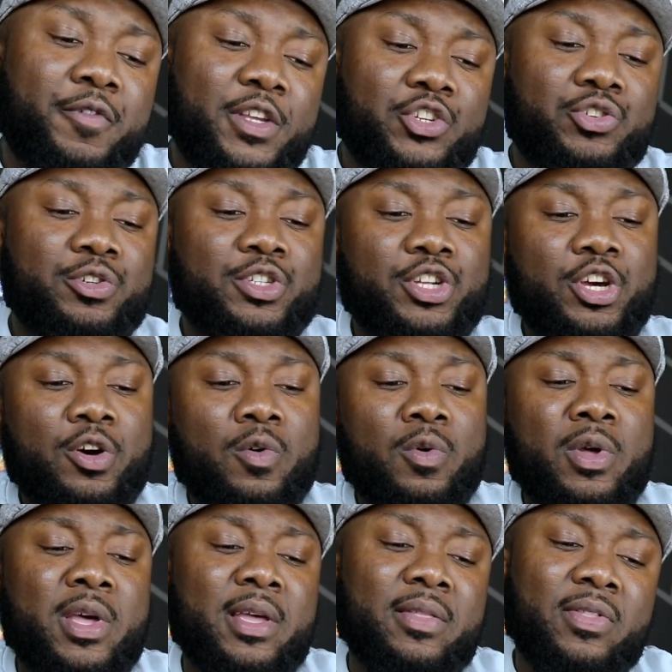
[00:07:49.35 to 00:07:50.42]
features
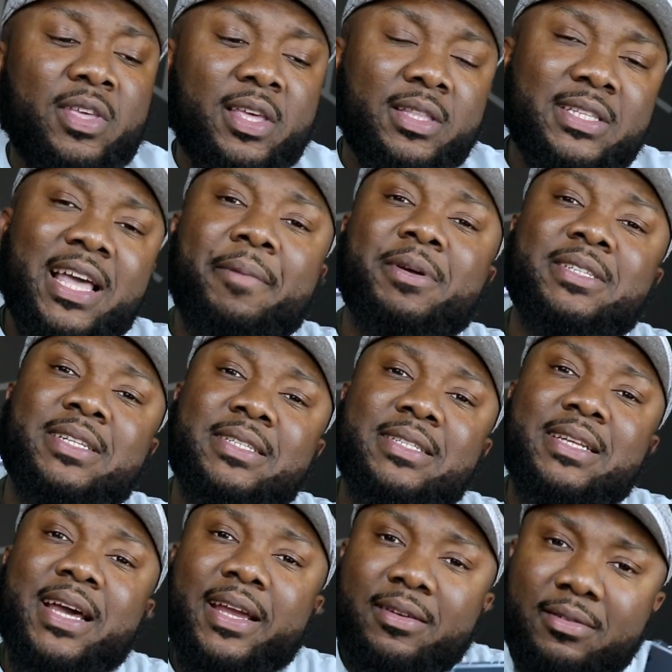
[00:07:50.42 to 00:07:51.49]
go, the Tab
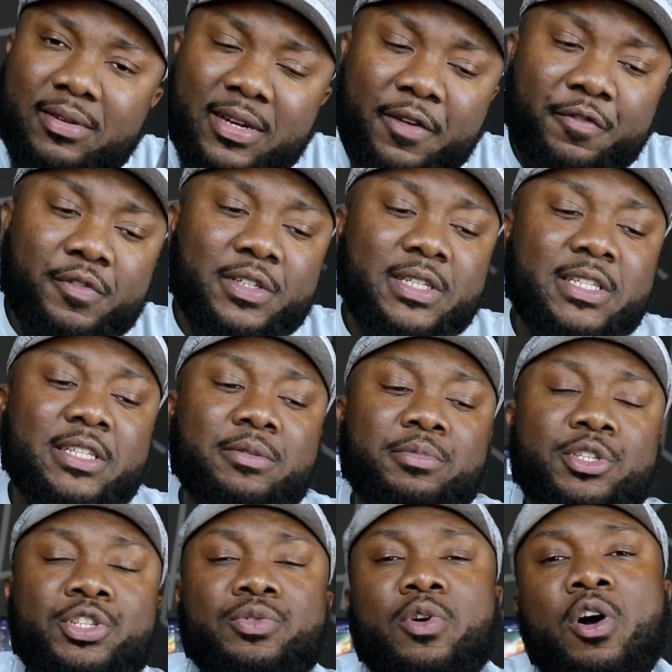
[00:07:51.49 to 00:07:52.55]
S6 Lite definitely
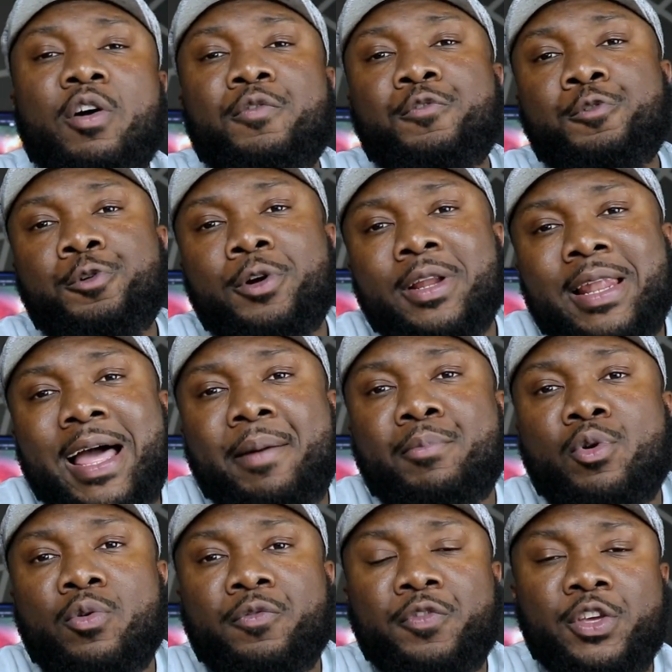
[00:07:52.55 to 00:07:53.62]
seems to offer a lot
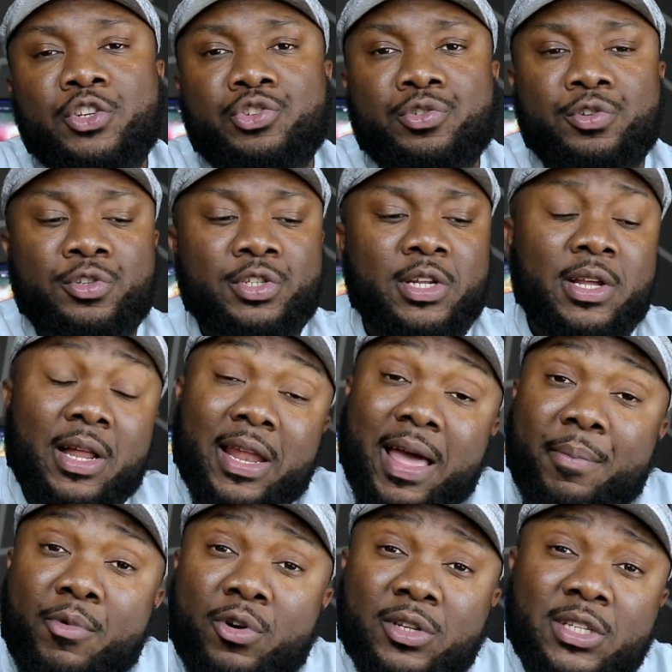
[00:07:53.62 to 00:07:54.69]
more features, a
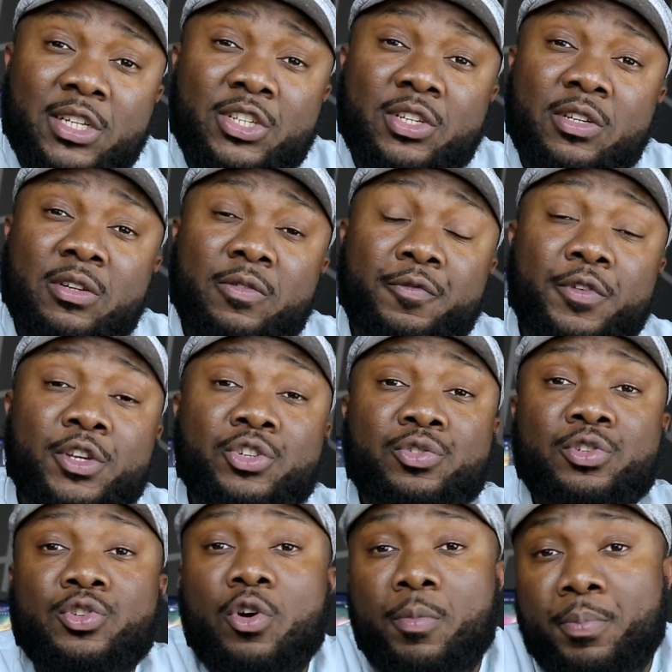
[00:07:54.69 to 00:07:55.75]
lot more additional
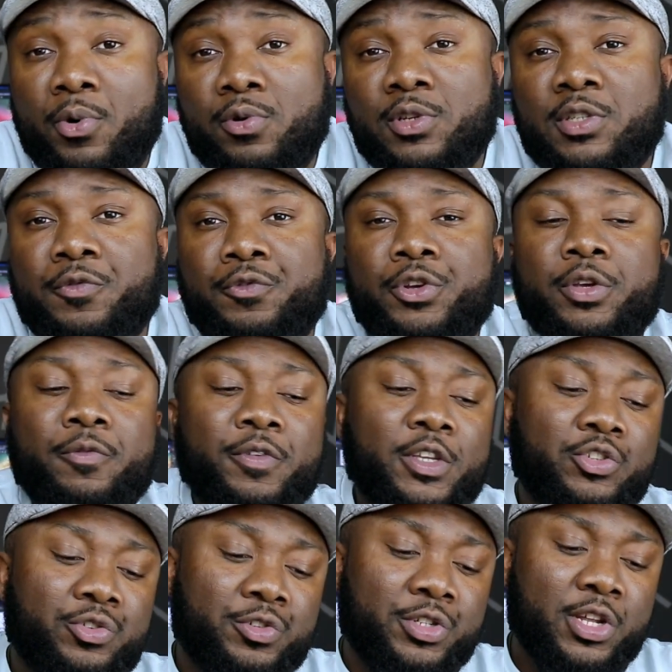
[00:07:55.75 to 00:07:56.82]
features or bonus
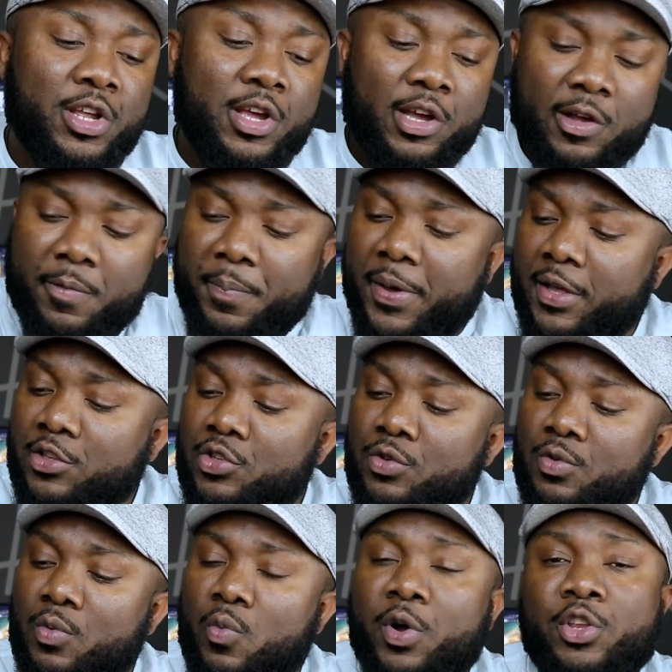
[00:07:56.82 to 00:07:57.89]
features compared
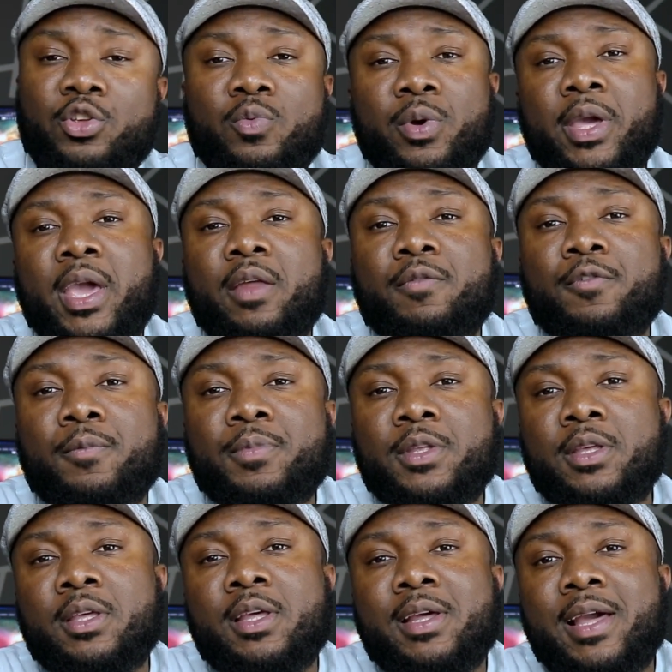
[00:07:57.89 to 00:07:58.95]
to what you would get from
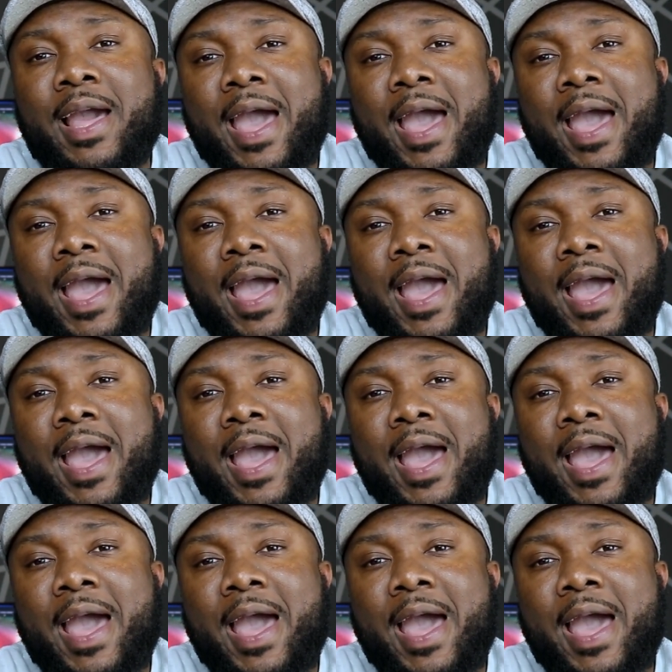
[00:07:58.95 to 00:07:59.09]
the